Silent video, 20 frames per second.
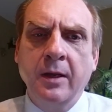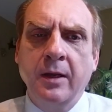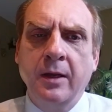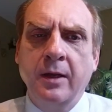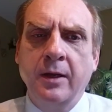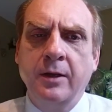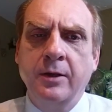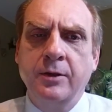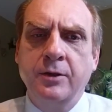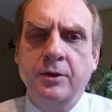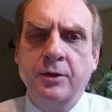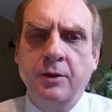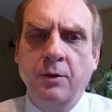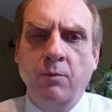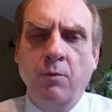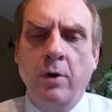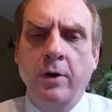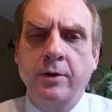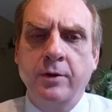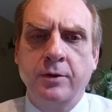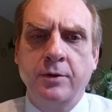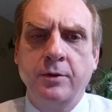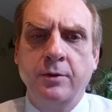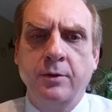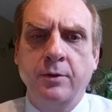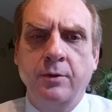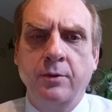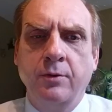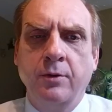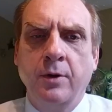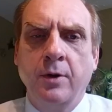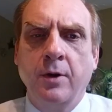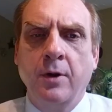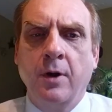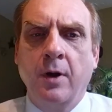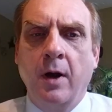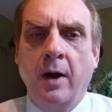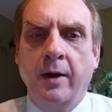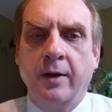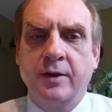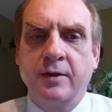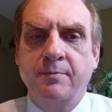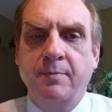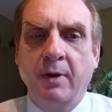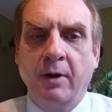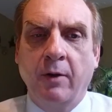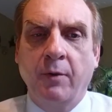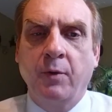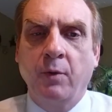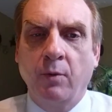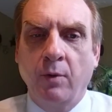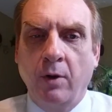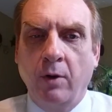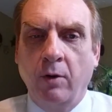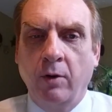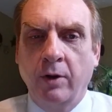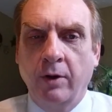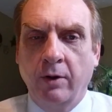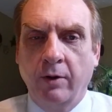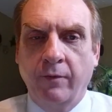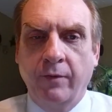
is you want to spell out the role here.